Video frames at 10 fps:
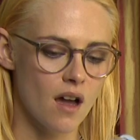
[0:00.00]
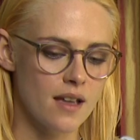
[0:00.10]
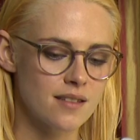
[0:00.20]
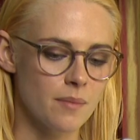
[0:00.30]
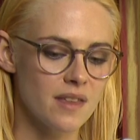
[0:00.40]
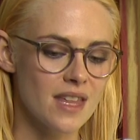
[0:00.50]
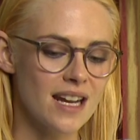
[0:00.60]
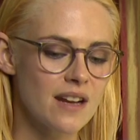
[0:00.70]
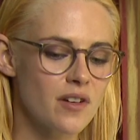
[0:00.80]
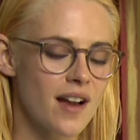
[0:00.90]
is something that
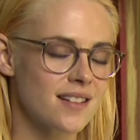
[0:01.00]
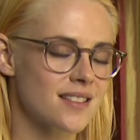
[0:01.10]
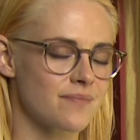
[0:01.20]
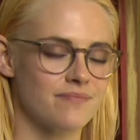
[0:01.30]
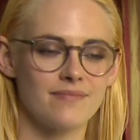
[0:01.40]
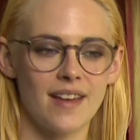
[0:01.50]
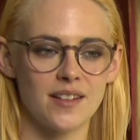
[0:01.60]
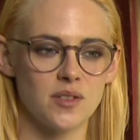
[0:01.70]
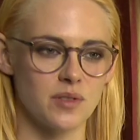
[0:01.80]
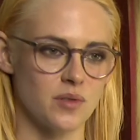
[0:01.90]
I never had to
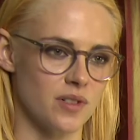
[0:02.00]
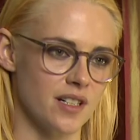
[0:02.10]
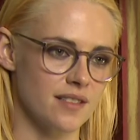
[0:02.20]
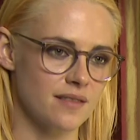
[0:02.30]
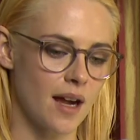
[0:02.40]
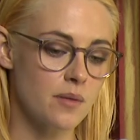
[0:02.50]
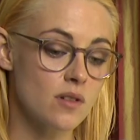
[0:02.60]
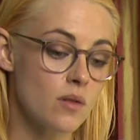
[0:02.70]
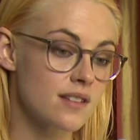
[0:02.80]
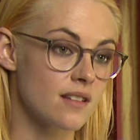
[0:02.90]
had to endure. I was
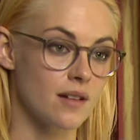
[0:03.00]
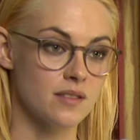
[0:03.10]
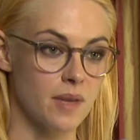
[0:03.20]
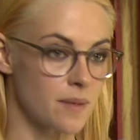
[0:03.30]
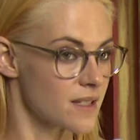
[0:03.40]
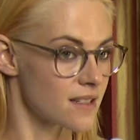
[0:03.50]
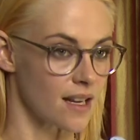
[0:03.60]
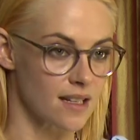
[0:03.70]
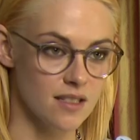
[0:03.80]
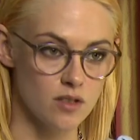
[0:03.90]
always allowed to make
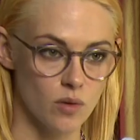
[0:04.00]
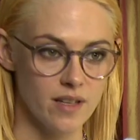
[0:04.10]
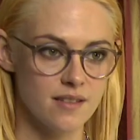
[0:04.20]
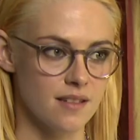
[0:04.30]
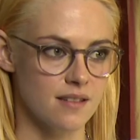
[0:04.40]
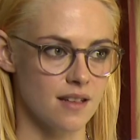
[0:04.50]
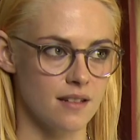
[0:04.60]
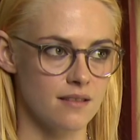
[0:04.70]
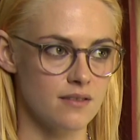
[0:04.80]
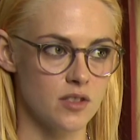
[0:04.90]
mistakes and choices
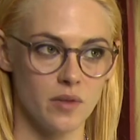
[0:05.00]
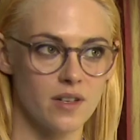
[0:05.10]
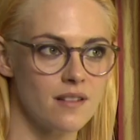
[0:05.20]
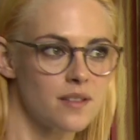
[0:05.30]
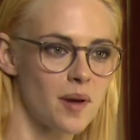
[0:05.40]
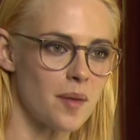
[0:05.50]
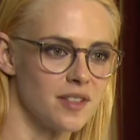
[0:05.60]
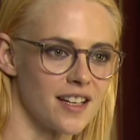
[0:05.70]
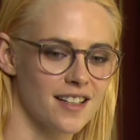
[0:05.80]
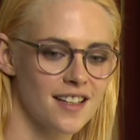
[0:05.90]
and do it all in
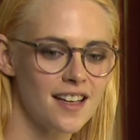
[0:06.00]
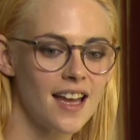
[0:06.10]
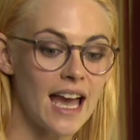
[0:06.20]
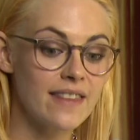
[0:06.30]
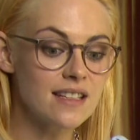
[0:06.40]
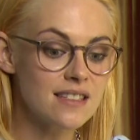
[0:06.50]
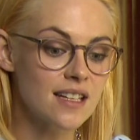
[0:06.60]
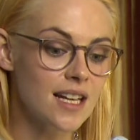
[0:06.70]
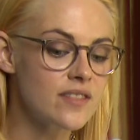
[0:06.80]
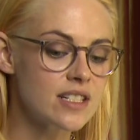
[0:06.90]
public. And that's
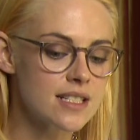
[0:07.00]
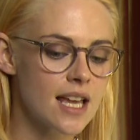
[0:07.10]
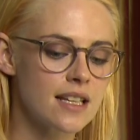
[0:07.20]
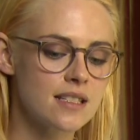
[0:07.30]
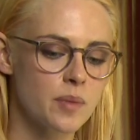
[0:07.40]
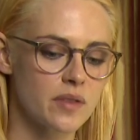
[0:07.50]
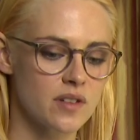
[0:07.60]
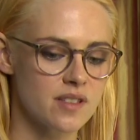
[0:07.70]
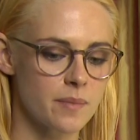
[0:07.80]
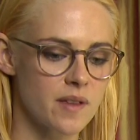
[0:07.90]
like kind of intense, but
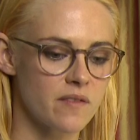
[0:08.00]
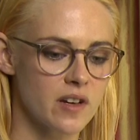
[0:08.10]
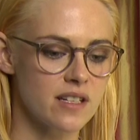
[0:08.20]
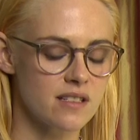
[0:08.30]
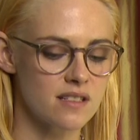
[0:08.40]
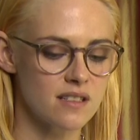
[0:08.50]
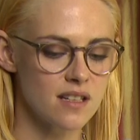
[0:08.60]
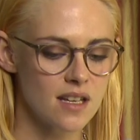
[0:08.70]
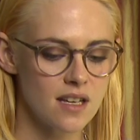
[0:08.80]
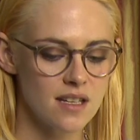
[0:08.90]
there's something very
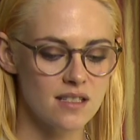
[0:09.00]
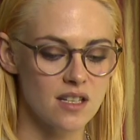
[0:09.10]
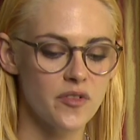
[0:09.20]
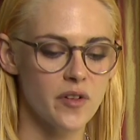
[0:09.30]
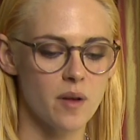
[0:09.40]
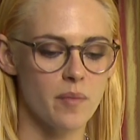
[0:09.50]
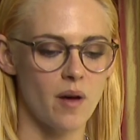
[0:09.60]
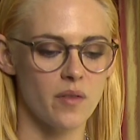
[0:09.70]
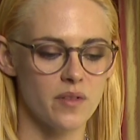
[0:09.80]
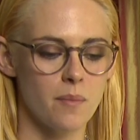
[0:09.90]
different
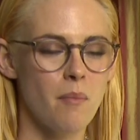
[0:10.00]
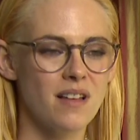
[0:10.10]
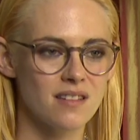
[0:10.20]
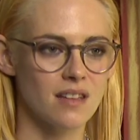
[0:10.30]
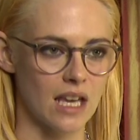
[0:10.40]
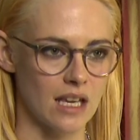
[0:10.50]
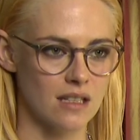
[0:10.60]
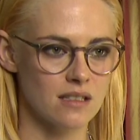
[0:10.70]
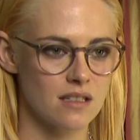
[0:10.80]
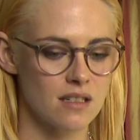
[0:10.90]
about the muzzling